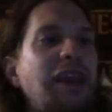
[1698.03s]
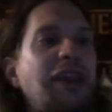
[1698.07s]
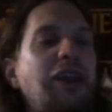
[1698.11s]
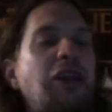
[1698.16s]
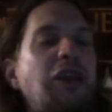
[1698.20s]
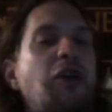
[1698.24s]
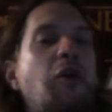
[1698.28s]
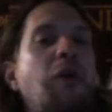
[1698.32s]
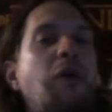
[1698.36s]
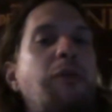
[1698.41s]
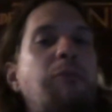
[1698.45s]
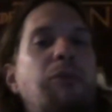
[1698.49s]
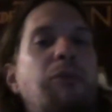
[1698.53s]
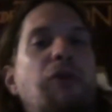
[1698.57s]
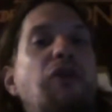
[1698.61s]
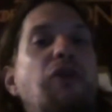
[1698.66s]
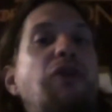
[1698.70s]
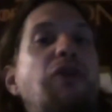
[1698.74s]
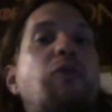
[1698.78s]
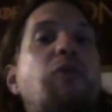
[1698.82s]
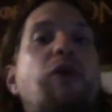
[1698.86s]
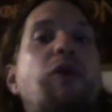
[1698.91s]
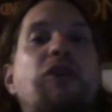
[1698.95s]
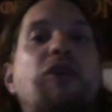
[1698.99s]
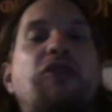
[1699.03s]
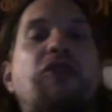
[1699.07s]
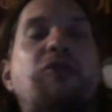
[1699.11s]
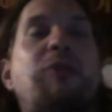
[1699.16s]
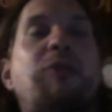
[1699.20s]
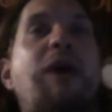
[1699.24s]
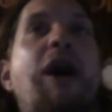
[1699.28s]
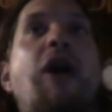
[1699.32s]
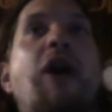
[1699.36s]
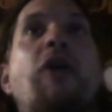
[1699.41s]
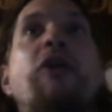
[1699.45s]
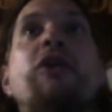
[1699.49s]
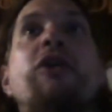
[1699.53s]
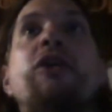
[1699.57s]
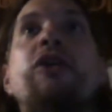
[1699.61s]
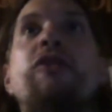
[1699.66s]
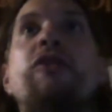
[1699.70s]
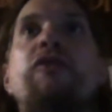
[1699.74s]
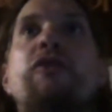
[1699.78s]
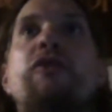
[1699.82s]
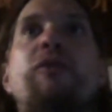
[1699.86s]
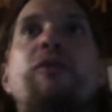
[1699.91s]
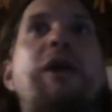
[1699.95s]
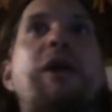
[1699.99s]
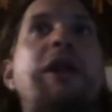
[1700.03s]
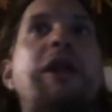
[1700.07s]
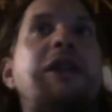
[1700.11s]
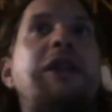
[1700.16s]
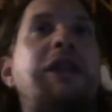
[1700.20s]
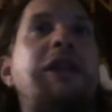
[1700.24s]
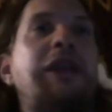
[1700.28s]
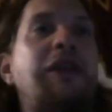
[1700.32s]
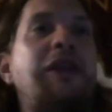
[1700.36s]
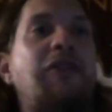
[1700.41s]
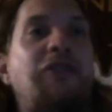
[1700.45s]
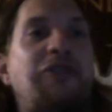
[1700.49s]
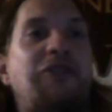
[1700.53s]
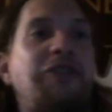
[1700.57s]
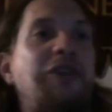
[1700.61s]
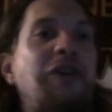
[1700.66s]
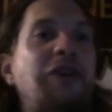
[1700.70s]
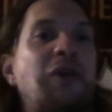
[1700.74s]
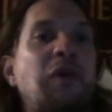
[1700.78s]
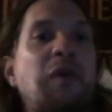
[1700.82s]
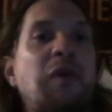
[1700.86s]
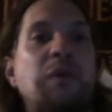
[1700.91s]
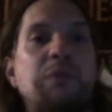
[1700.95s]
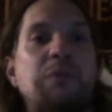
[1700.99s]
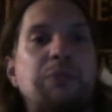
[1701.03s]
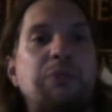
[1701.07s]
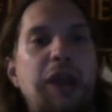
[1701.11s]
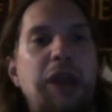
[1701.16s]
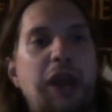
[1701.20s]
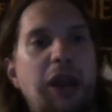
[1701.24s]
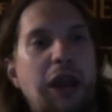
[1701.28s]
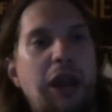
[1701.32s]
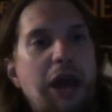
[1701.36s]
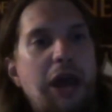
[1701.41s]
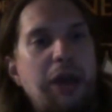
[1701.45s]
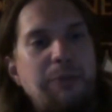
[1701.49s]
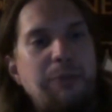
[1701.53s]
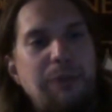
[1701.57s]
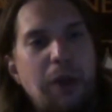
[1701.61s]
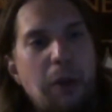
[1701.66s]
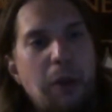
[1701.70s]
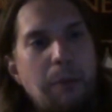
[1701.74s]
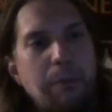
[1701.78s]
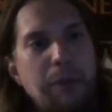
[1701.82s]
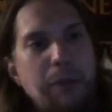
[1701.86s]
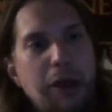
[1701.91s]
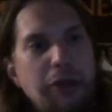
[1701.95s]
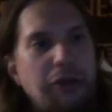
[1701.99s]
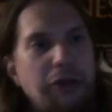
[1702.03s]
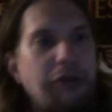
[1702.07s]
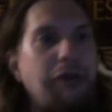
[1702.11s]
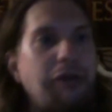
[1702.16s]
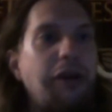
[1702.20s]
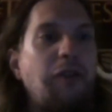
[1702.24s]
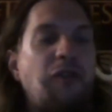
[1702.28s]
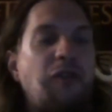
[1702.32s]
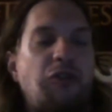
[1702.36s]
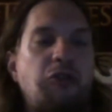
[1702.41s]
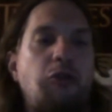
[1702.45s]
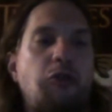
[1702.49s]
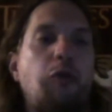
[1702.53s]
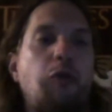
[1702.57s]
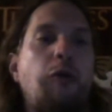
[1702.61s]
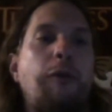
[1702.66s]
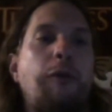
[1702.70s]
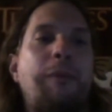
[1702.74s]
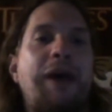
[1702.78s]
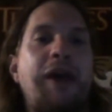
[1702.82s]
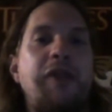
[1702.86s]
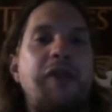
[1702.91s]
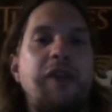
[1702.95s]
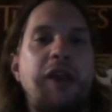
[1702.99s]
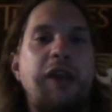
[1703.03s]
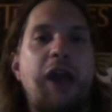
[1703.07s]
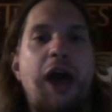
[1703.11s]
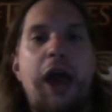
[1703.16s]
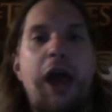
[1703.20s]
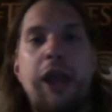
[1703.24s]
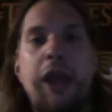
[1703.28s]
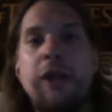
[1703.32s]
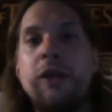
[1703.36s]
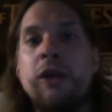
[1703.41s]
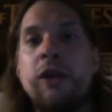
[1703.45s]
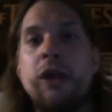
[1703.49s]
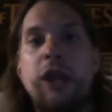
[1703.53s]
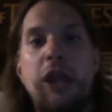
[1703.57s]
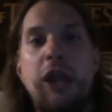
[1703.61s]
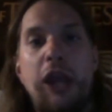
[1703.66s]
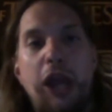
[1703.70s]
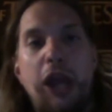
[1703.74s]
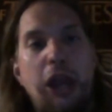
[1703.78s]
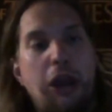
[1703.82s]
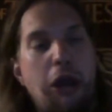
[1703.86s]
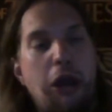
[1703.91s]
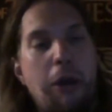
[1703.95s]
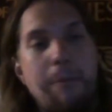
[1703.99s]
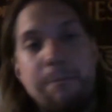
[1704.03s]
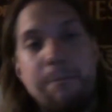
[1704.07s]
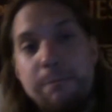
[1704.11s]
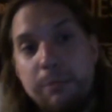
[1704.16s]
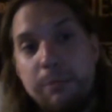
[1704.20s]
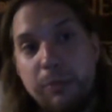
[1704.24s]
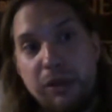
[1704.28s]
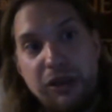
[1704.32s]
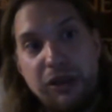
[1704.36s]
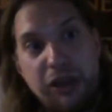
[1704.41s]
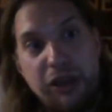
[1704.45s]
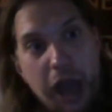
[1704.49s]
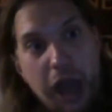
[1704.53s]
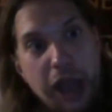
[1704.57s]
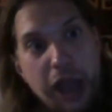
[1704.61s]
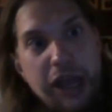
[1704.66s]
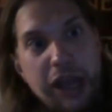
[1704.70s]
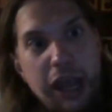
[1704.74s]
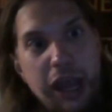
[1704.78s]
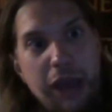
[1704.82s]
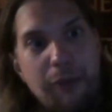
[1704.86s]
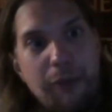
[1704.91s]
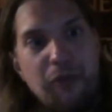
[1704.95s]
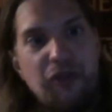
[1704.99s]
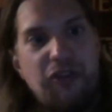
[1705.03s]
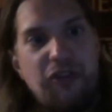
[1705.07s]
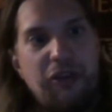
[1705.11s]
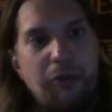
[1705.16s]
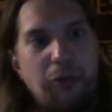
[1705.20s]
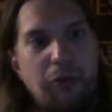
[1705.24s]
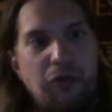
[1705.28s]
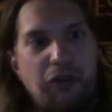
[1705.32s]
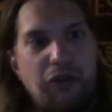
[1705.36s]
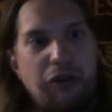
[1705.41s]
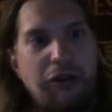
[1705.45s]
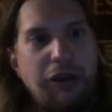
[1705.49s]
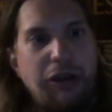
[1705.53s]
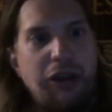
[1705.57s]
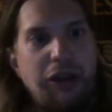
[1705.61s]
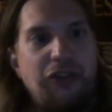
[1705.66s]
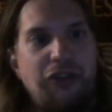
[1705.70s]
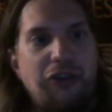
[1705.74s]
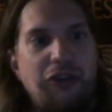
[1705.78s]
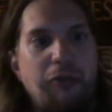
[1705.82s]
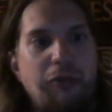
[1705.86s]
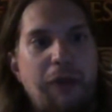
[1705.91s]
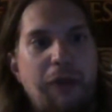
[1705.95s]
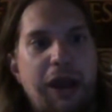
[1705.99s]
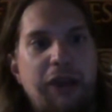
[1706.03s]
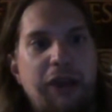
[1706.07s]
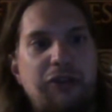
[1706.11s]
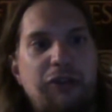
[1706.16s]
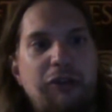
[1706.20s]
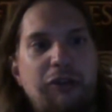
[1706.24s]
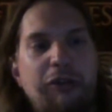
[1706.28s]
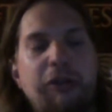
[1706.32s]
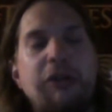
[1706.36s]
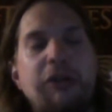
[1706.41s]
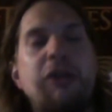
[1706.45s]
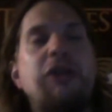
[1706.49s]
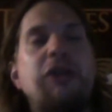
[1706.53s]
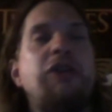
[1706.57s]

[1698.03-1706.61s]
And it really works well for what it needs to. And another great score by the guy. And Guy Hamilton returning as a director.